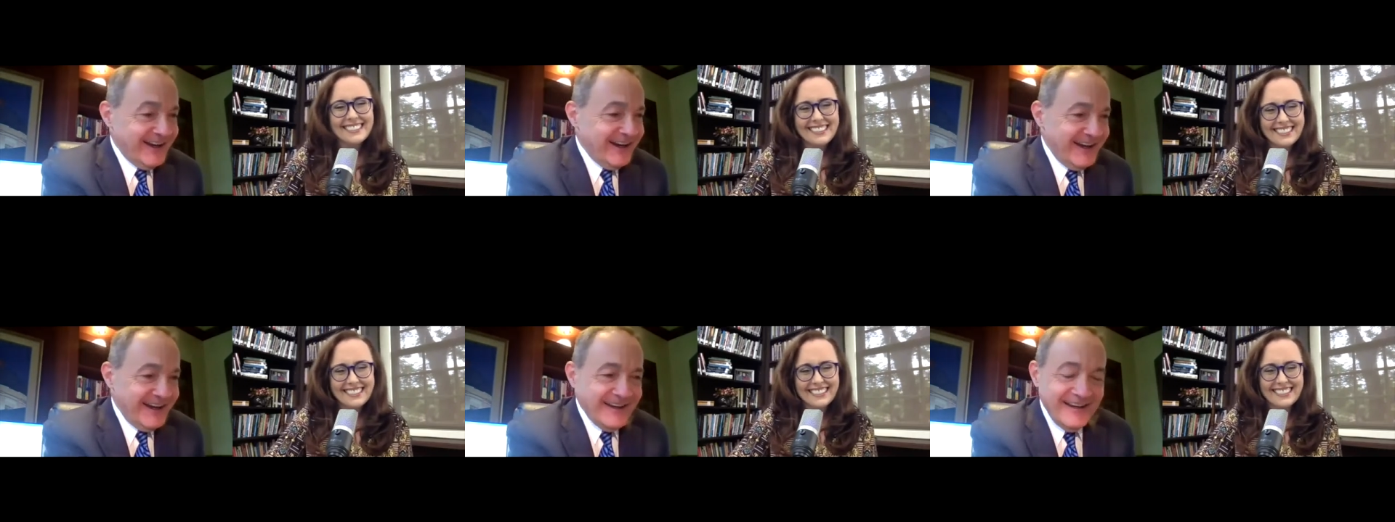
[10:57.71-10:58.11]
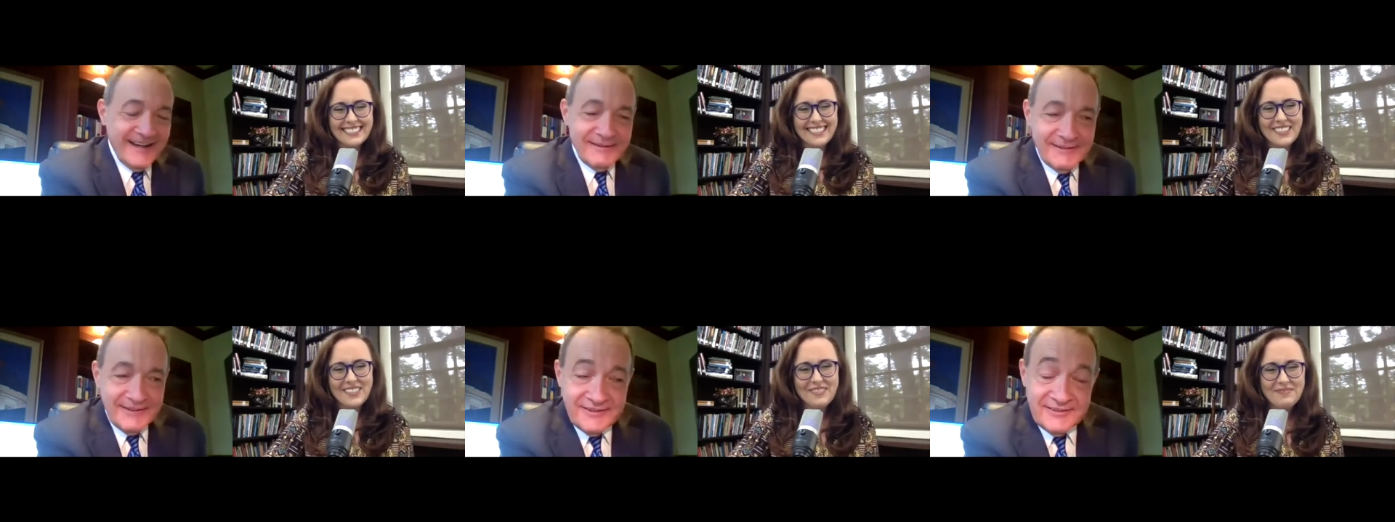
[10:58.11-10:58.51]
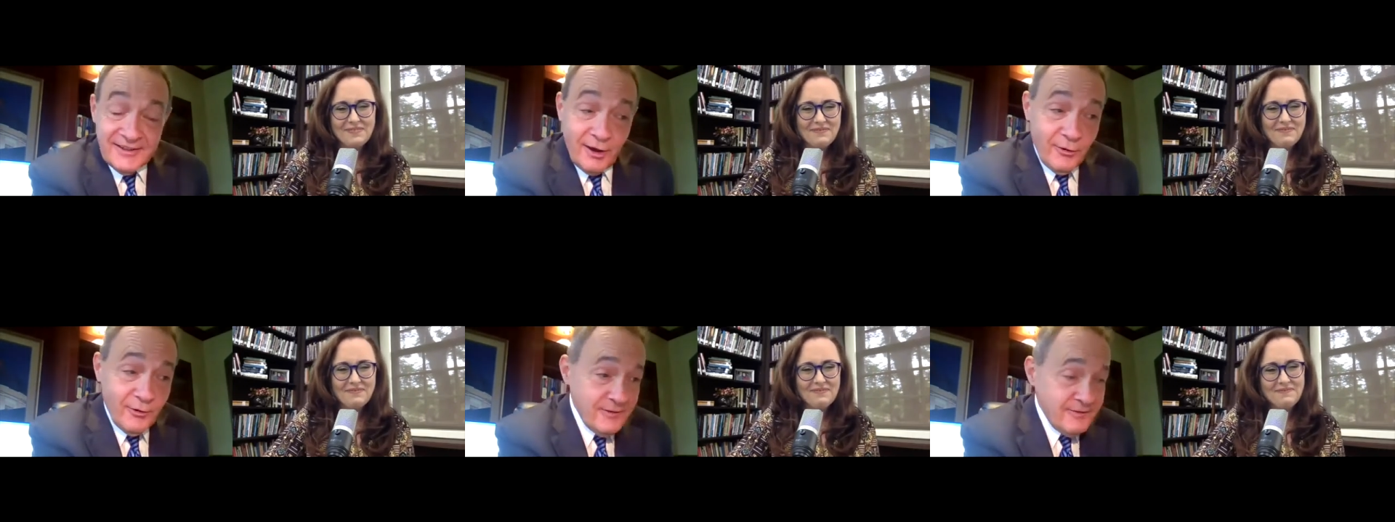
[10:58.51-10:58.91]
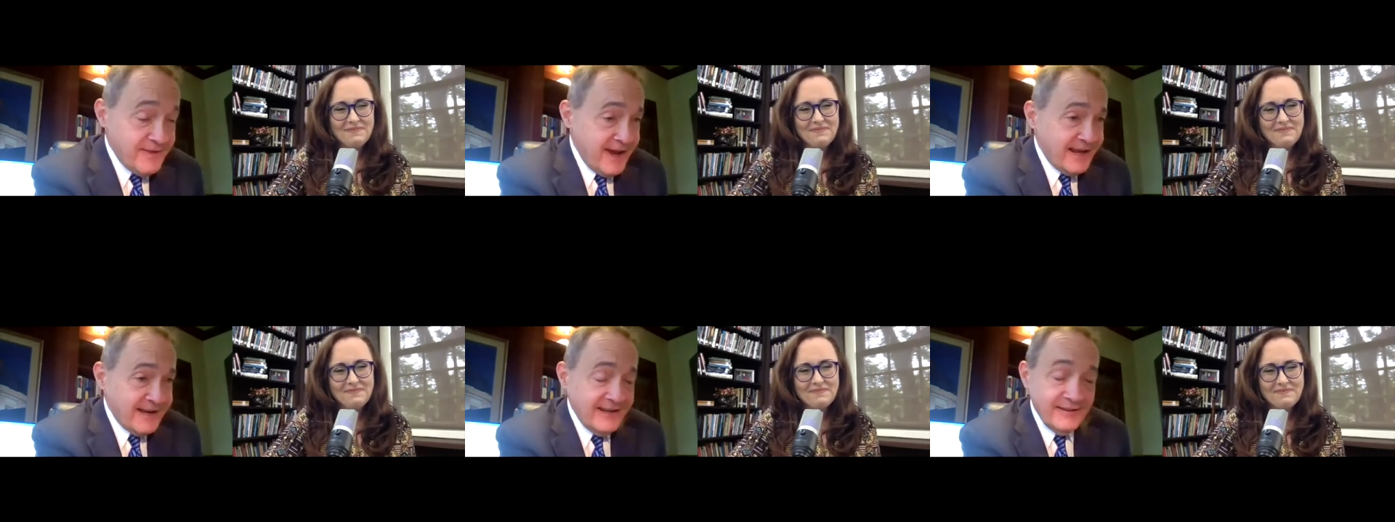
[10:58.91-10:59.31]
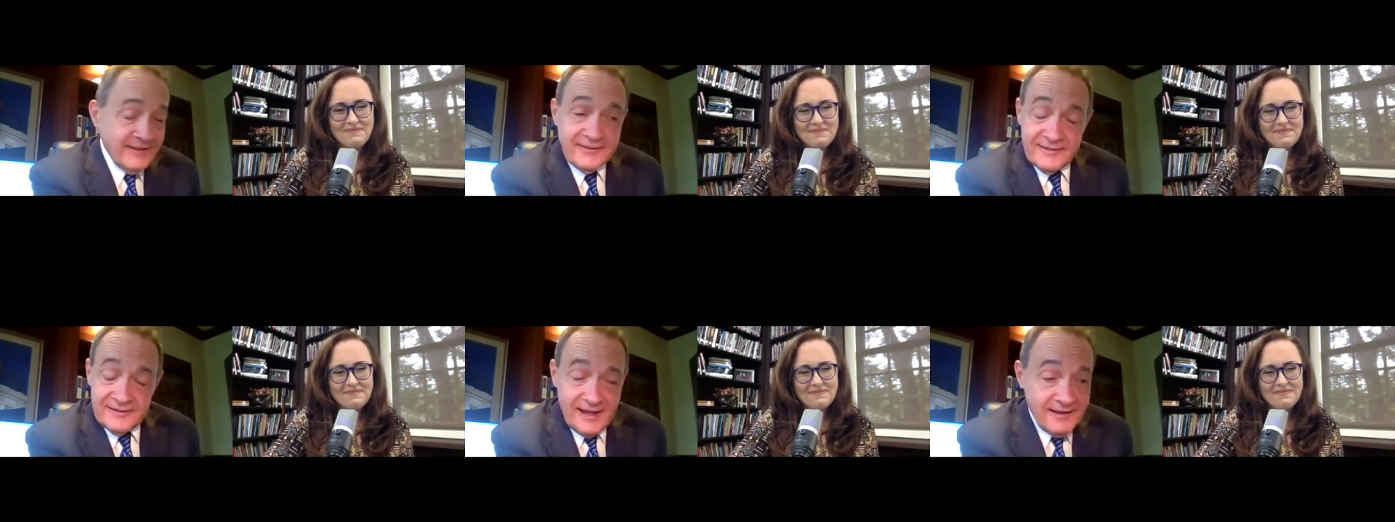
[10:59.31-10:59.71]
Speaker 1: Uh, so that
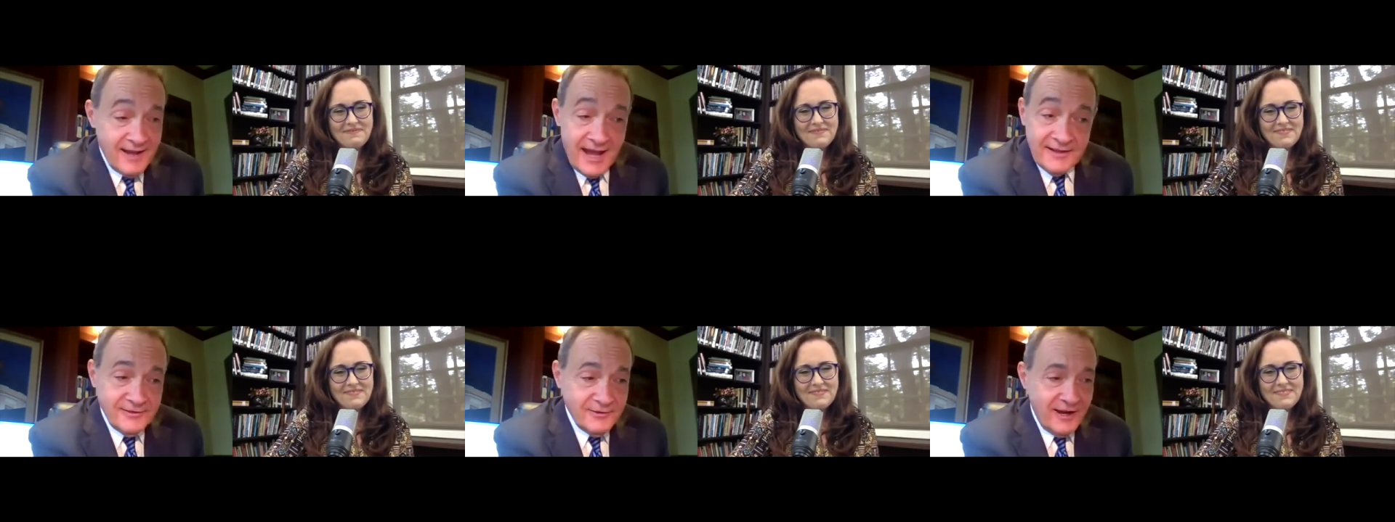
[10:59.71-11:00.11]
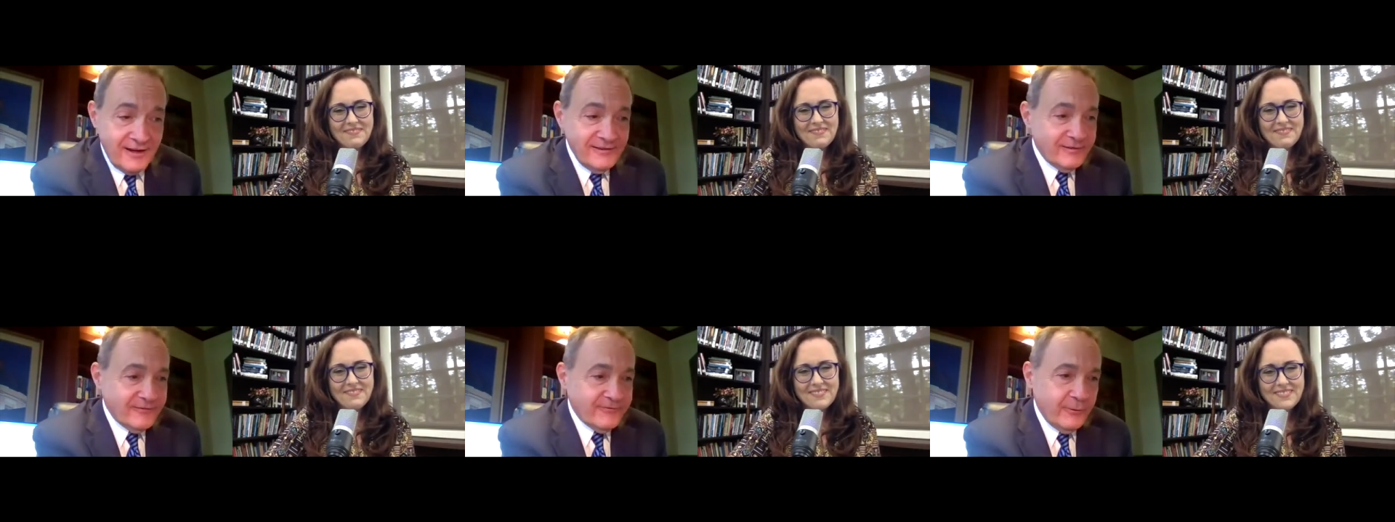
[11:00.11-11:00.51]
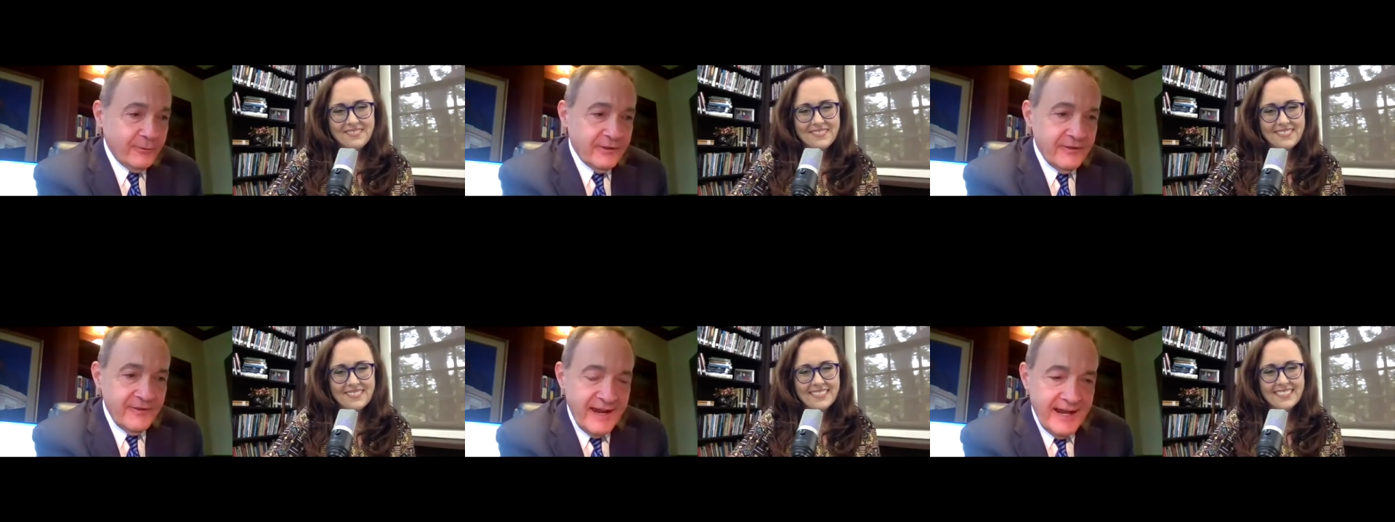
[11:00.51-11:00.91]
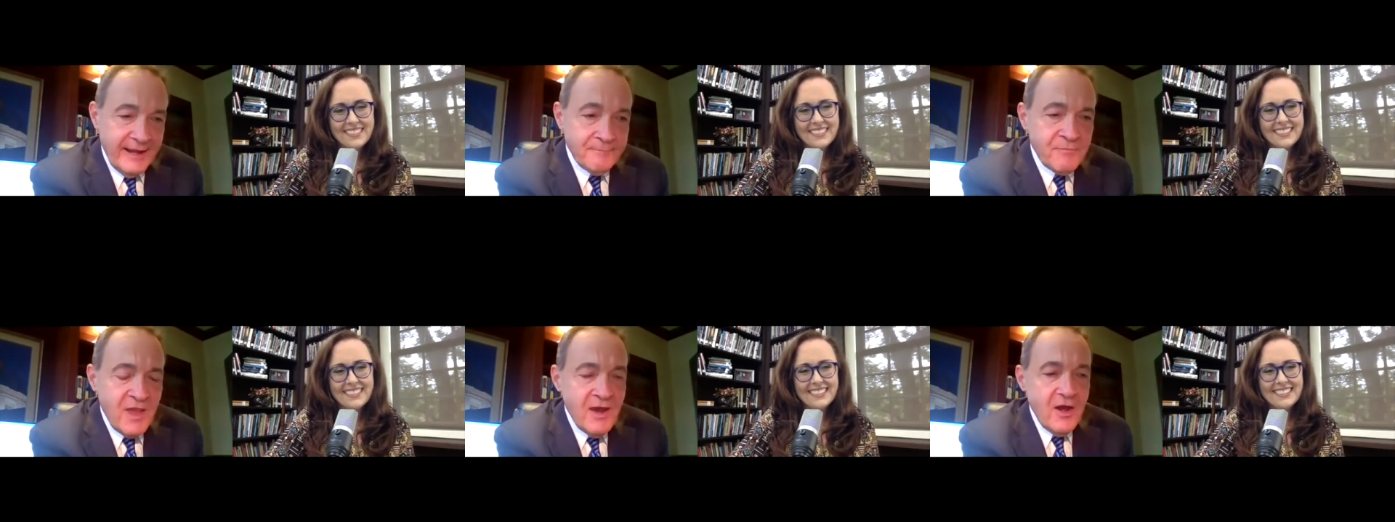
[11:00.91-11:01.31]
is, I, I do not look forward to that.